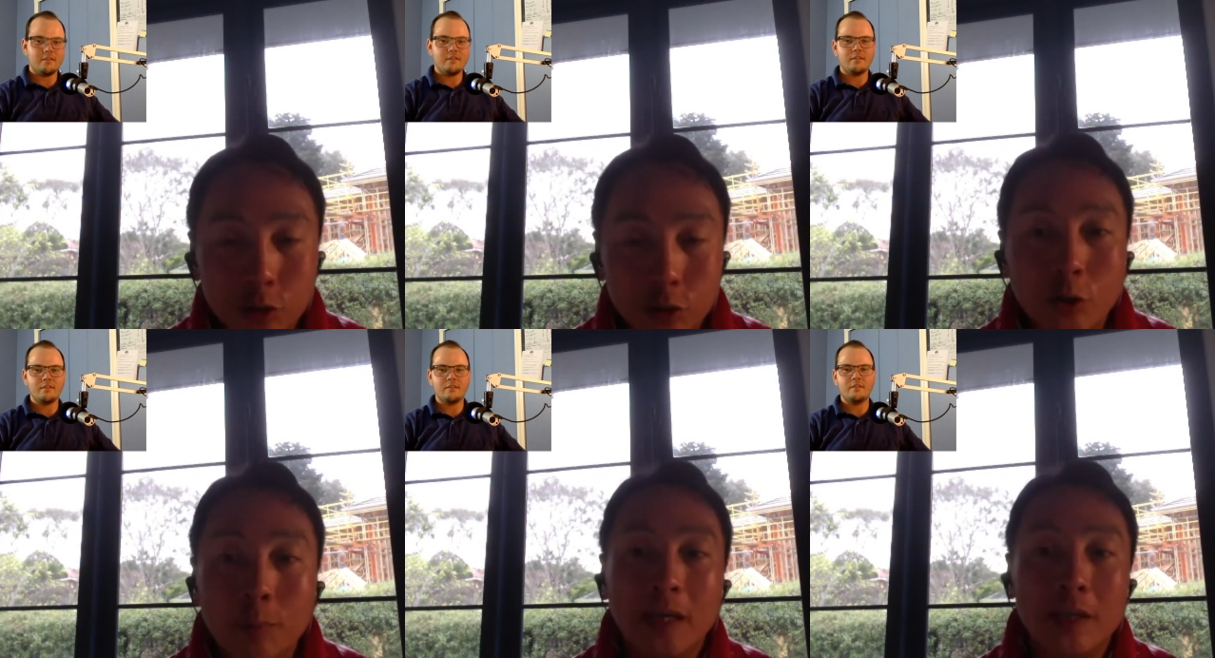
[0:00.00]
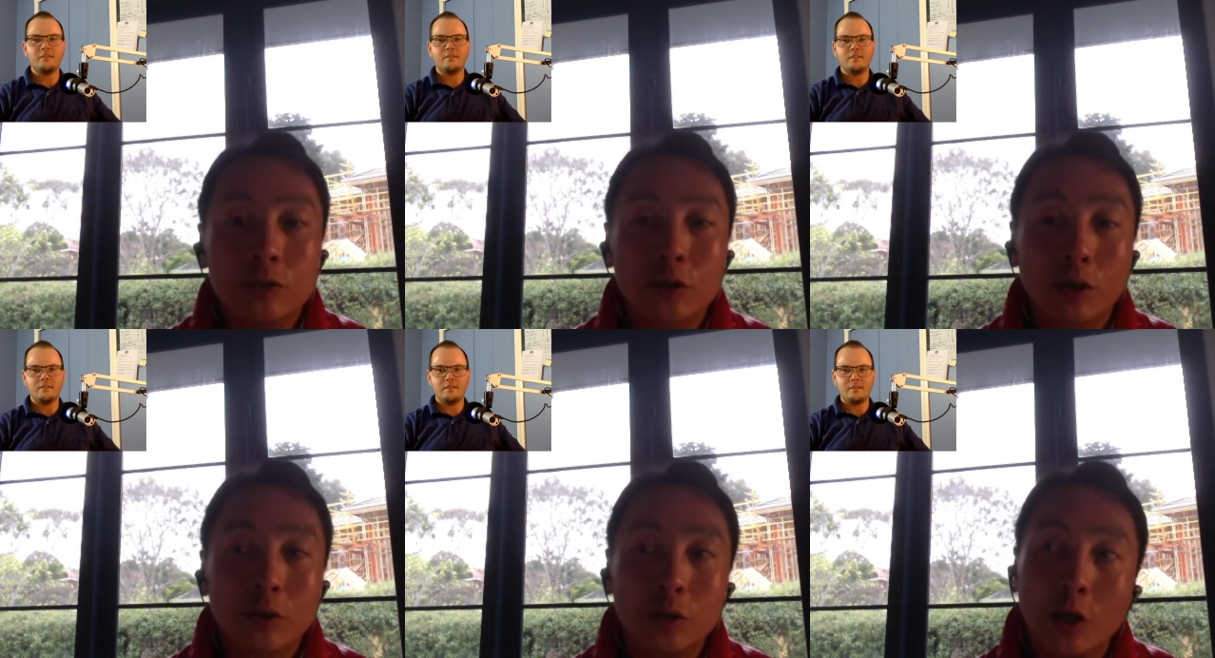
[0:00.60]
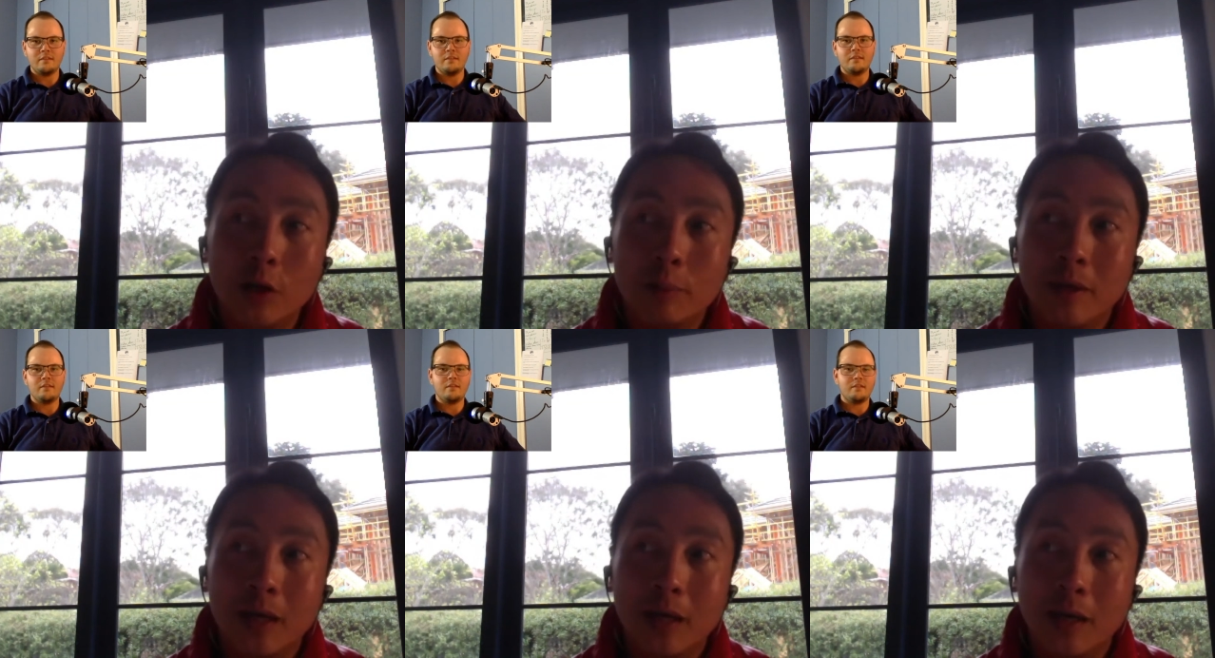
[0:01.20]
Speaker 1: You could be a short
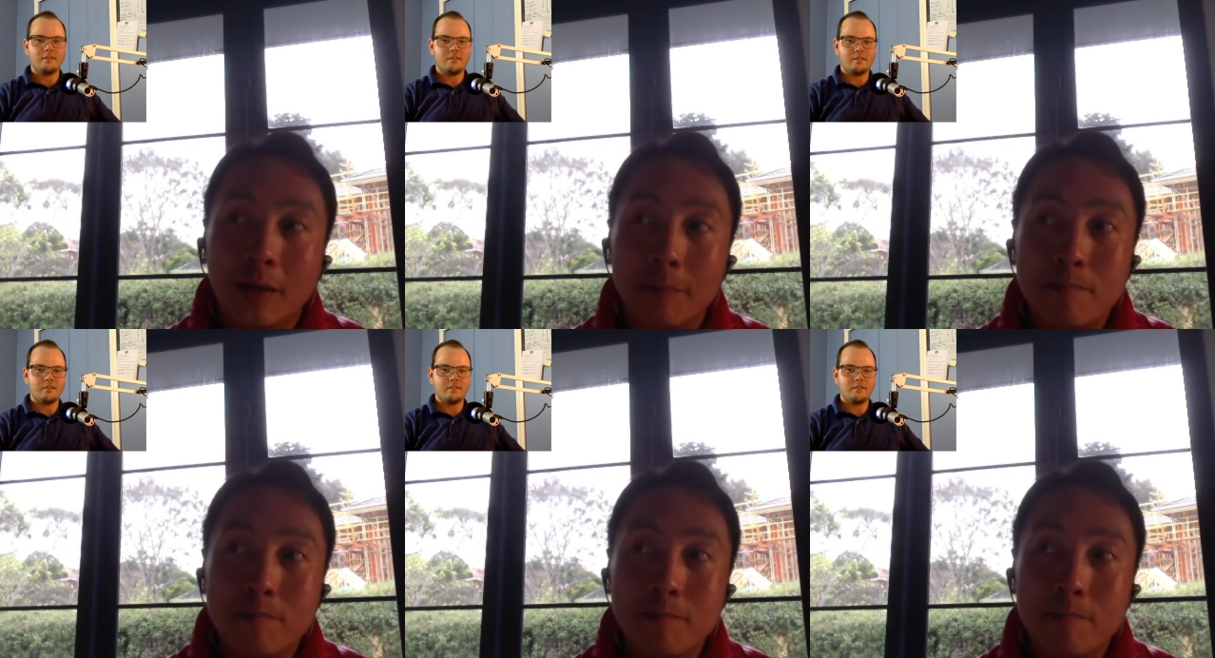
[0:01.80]
term uh,